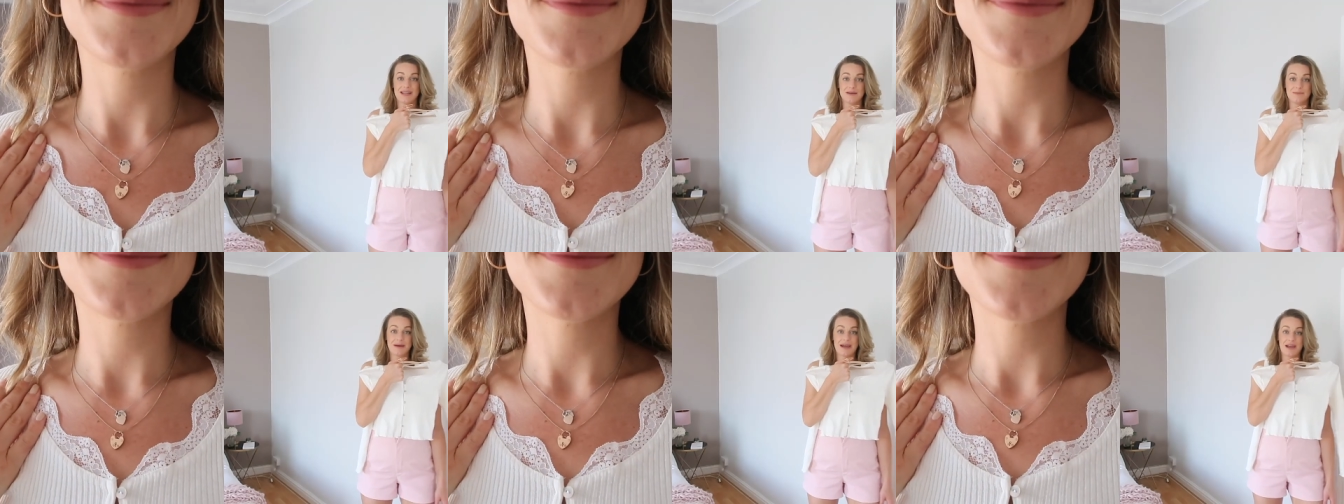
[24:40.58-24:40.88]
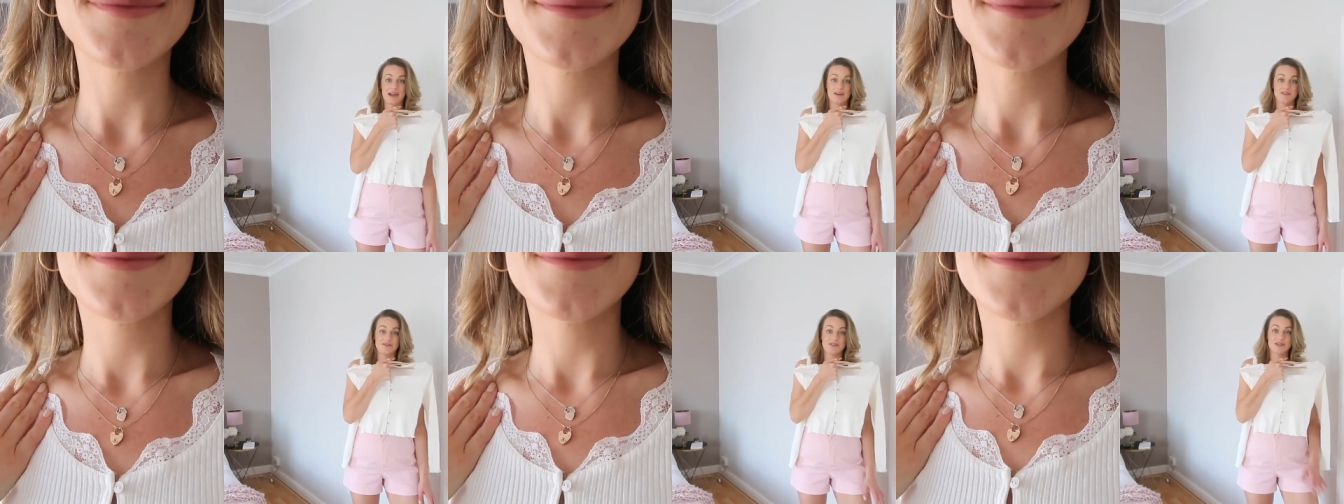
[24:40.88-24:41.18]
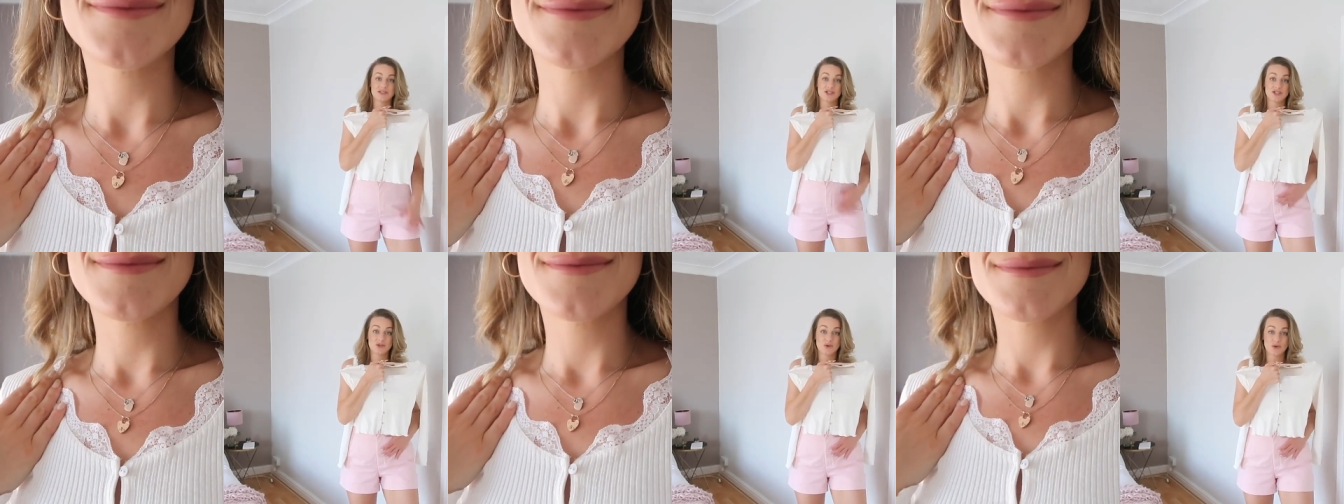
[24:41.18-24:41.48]
a little pair
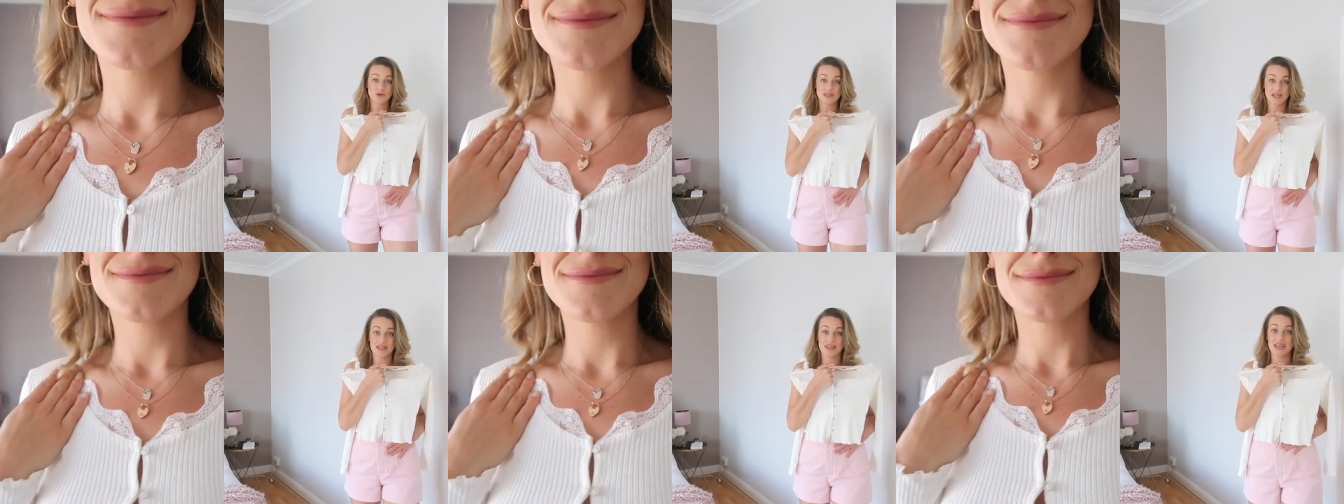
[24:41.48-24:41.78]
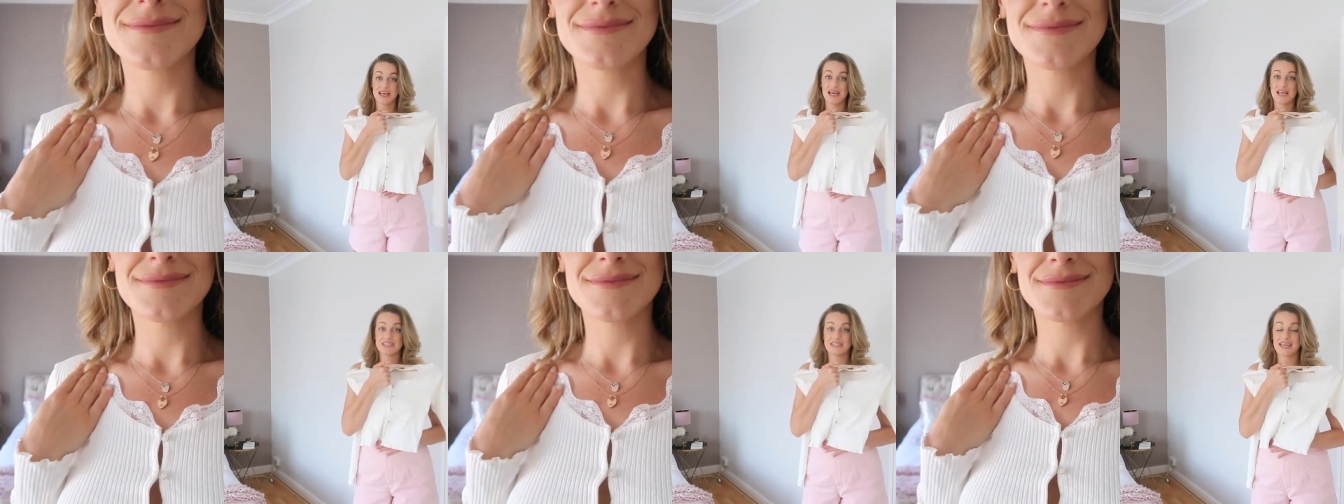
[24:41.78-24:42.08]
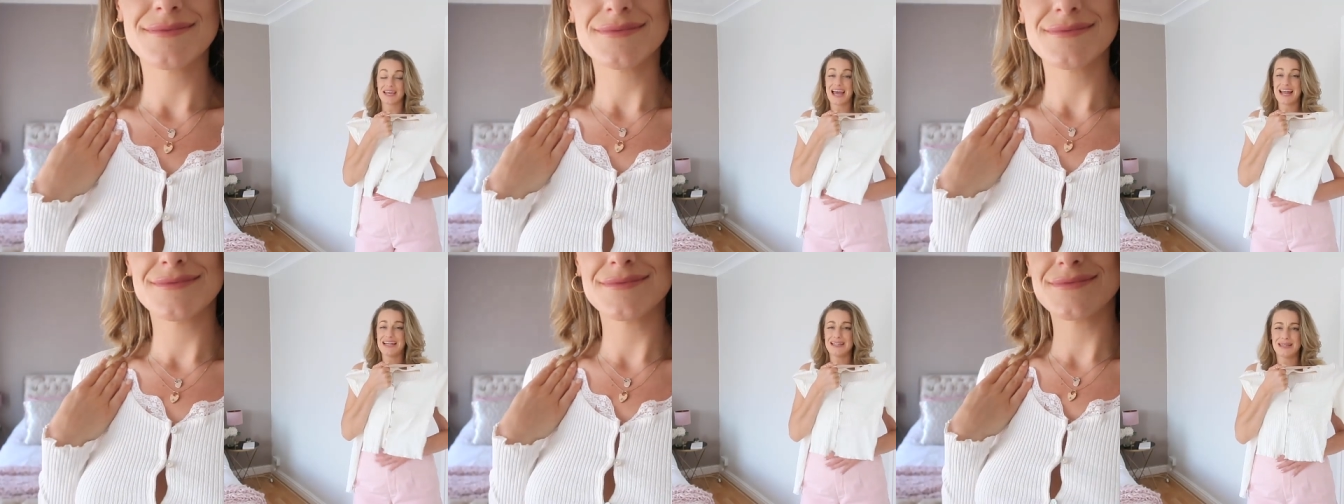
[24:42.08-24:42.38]
of shorts like this,
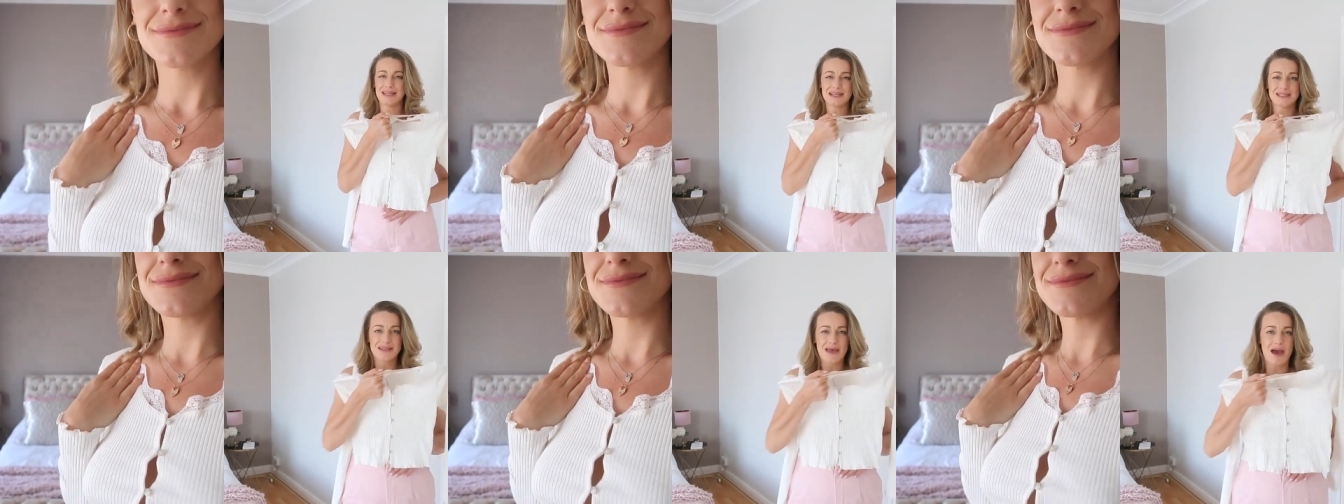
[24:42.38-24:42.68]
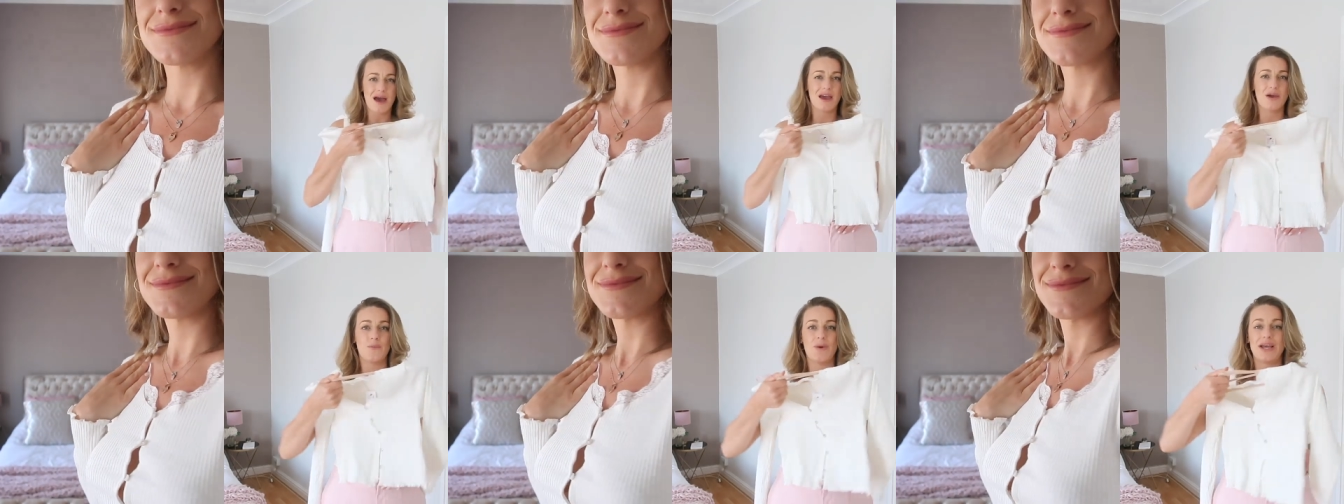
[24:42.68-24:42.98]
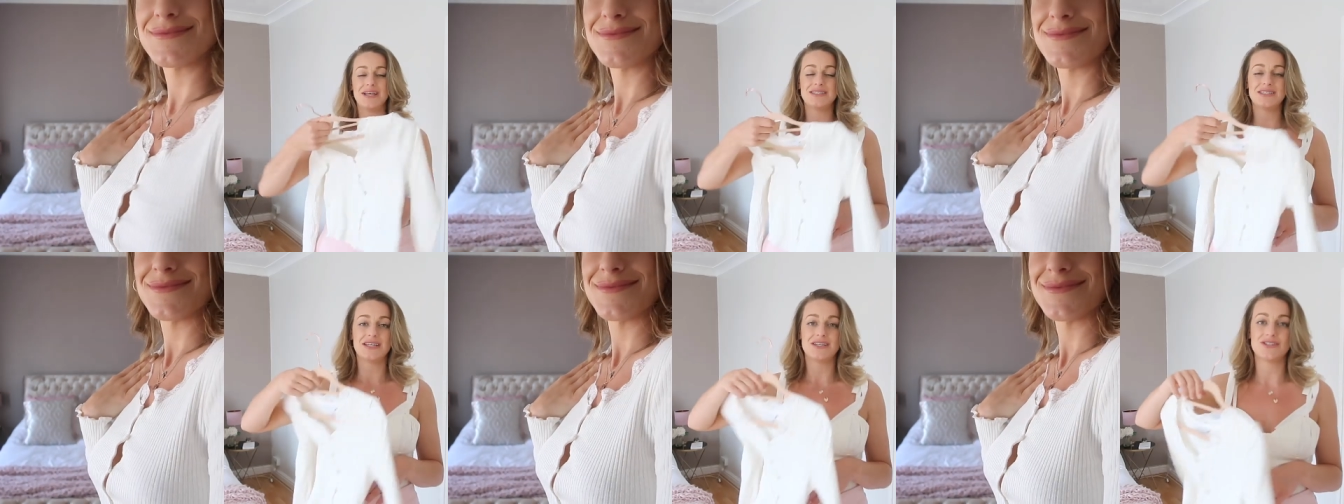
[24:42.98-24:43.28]
like anything that's
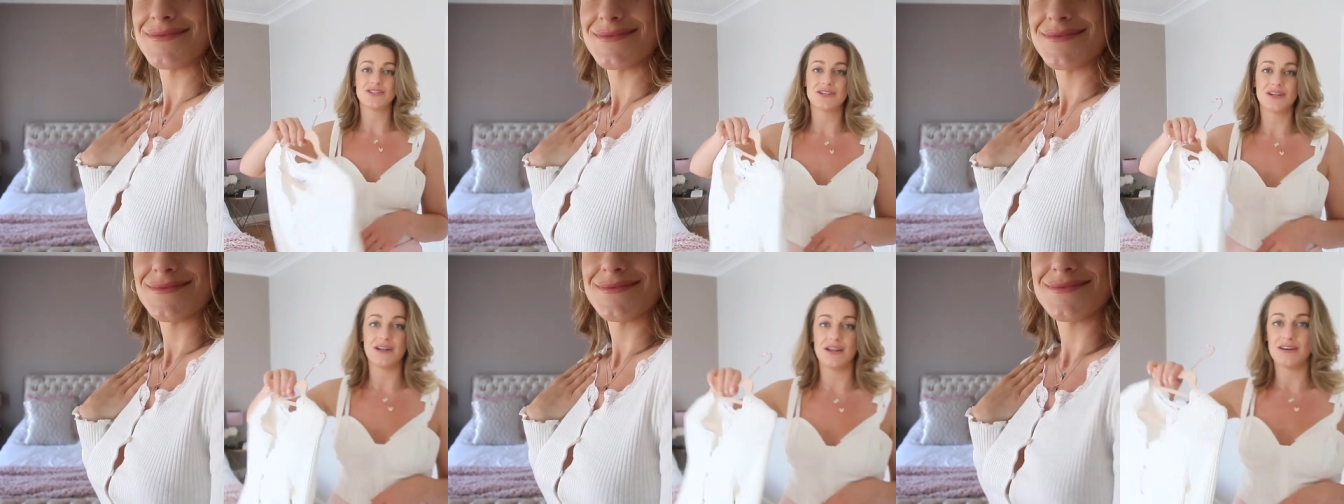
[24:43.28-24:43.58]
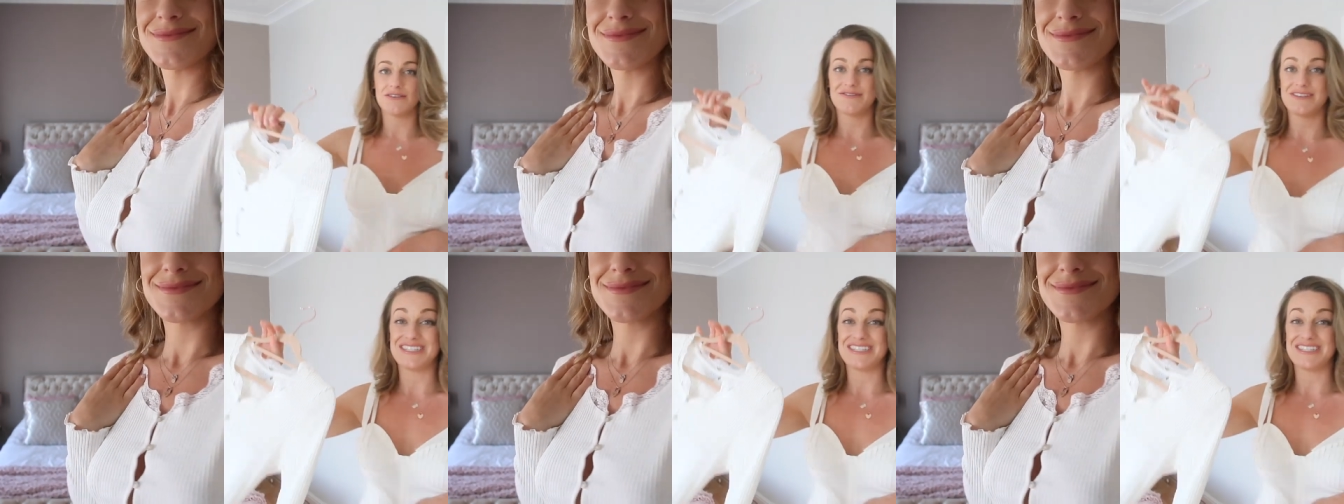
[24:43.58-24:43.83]
high-waisted is gonna look